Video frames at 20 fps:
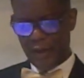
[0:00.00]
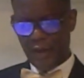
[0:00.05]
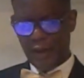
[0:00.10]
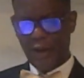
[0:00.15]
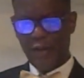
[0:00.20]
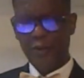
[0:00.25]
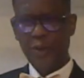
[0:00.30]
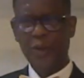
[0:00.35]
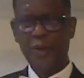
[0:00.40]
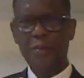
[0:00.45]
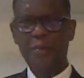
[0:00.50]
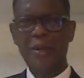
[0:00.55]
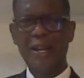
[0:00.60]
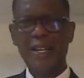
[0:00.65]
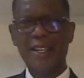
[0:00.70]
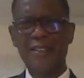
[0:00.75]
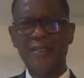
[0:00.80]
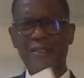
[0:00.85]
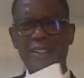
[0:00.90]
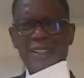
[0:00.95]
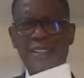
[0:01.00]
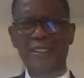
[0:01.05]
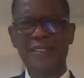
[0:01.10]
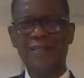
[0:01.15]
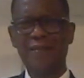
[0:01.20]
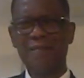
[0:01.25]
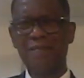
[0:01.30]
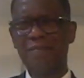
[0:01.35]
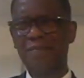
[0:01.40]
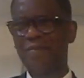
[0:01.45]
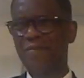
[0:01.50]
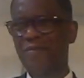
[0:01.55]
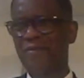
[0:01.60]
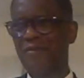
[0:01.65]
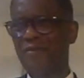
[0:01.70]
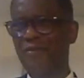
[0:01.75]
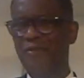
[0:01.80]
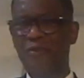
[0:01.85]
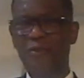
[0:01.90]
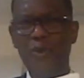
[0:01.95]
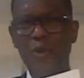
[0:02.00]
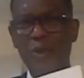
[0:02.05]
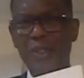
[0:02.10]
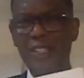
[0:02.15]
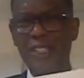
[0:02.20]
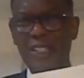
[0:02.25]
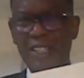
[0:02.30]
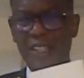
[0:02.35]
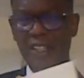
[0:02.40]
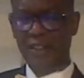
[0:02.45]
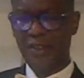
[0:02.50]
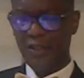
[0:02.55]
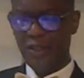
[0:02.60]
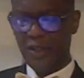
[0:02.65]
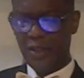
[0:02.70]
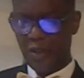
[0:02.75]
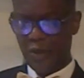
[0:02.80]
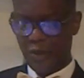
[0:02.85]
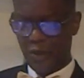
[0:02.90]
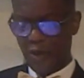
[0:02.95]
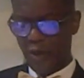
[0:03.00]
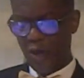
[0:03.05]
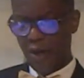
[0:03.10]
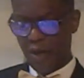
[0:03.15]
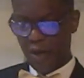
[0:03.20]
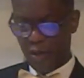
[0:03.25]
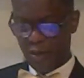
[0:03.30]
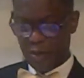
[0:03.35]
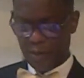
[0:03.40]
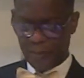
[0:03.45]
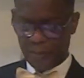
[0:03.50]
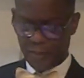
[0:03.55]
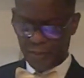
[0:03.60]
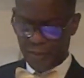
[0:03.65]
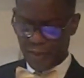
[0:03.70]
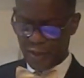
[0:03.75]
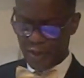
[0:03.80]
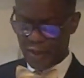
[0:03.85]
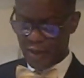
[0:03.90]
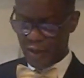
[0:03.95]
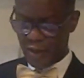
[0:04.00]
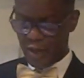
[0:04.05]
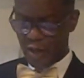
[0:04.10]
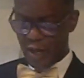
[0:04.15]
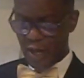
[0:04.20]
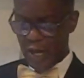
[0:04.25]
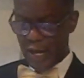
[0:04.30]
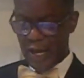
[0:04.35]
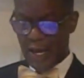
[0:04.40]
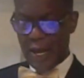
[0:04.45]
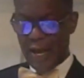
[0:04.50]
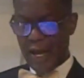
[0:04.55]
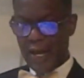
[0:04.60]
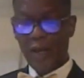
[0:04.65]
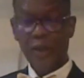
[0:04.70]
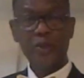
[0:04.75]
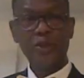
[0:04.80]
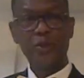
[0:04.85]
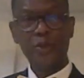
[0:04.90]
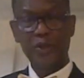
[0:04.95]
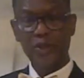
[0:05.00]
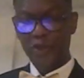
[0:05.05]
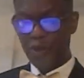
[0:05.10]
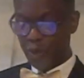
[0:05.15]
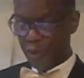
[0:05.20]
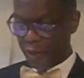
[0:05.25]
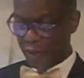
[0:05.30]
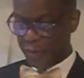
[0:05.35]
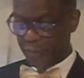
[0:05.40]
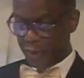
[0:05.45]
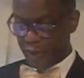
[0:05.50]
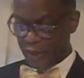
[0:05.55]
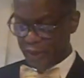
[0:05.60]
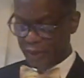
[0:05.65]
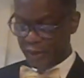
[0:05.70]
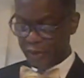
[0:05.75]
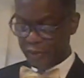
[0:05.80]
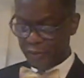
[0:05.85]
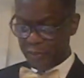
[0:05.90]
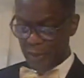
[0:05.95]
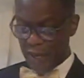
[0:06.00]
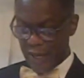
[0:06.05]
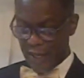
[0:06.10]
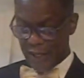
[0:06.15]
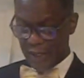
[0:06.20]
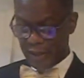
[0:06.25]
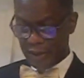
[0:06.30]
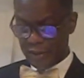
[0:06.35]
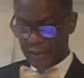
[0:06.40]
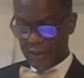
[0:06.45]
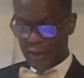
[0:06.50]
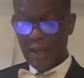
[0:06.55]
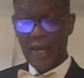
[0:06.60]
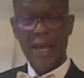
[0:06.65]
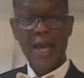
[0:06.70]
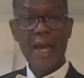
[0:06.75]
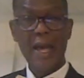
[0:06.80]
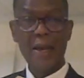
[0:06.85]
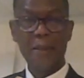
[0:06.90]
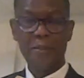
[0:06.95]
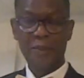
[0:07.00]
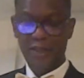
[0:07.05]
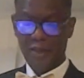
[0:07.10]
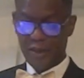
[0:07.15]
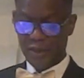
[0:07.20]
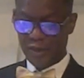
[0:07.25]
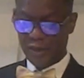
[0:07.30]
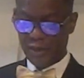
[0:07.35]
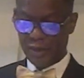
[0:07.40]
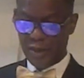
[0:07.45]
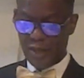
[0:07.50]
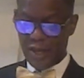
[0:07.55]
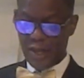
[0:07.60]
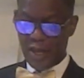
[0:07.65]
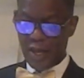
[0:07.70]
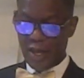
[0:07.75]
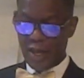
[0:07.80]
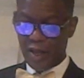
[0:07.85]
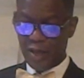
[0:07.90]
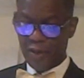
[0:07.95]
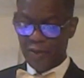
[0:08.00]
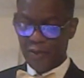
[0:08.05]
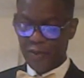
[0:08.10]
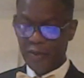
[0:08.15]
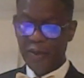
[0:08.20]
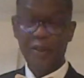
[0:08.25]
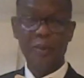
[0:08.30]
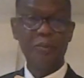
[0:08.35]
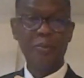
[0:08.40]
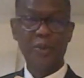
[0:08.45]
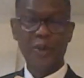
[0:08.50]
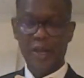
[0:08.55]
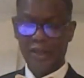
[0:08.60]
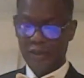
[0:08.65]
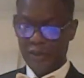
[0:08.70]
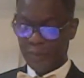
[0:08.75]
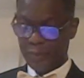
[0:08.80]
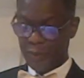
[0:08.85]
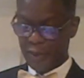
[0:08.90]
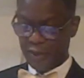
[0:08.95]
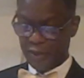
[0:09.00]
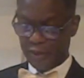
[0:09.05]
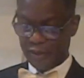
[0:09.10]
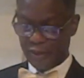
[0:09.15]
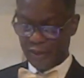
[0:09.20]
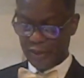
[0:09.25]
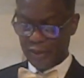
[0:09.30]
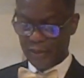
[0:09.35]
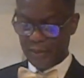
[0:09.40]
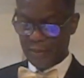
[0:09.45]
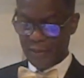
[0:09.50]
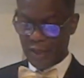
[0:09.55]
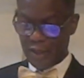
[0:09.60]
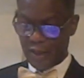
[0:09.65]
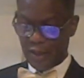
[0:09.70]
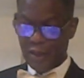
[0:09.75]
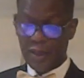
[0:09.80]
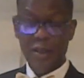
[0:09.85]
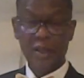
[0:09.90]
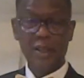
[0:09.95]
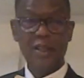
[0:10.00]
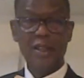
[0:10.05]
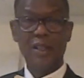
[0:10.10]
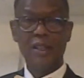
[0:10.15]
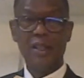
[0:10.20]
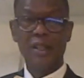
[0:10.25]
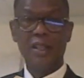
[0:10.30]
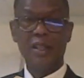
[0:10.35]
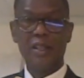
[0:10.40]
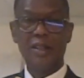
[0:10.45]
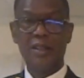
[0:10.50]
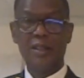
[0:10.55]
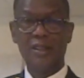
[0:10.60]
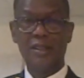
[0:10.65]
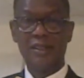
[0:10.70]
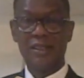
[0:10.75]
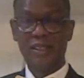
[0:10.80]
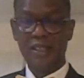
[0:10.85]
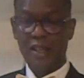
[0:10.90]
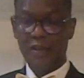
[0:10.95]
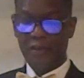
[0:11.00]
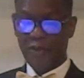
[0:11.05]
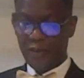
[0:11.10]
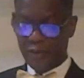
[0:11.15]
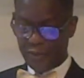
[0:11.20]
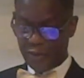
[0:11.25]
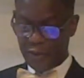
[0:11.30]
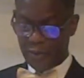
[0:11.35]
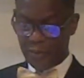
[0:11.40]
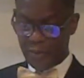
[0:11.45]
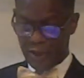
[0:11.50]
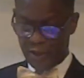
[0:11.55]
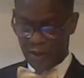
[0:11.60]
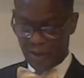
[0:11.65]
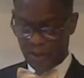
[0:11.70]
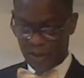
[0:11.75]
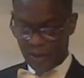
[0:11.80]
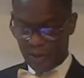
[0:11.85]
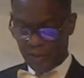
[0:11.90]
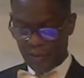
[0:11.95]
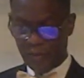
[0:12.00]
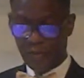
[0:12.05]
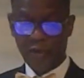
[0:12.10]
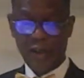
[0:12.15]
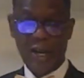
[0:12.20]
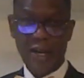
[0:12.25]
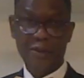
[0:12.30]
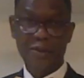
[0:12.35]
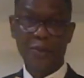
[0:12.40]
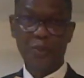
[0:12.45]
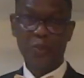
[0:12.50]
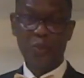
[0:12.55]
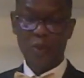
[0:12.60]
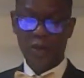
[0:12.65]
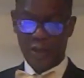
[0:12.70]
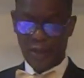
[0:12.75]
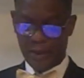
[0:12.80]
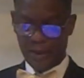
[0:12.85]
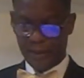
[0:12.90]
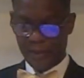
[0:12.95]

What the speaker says: Wrote it back around 40 years ago, called How to Enjoy Peace of Mind, Happiness, Health, and Prosperity. The Seventh Dimension, Volume 1.